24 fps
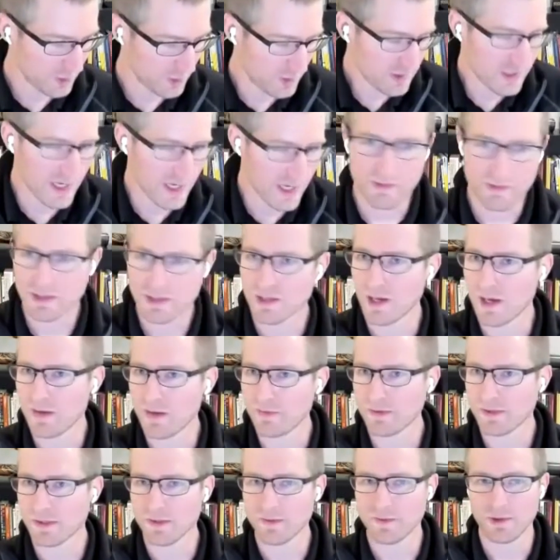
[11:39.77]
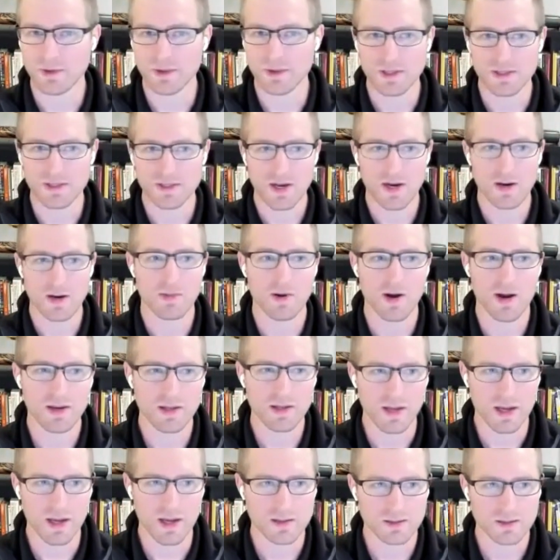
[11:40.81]
you just gave us enough to, for the entire
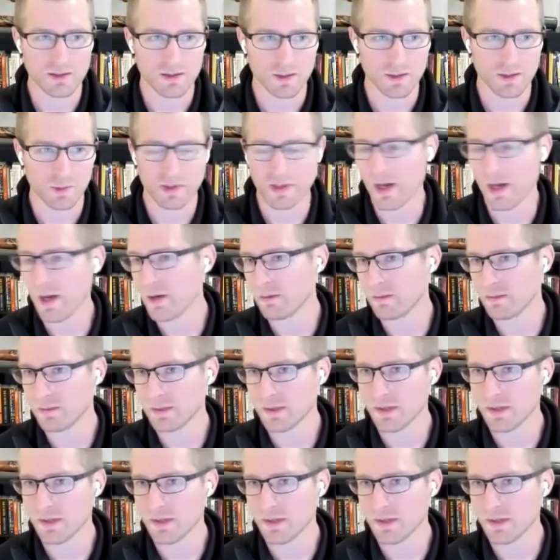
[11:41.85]
podcast, so we're done.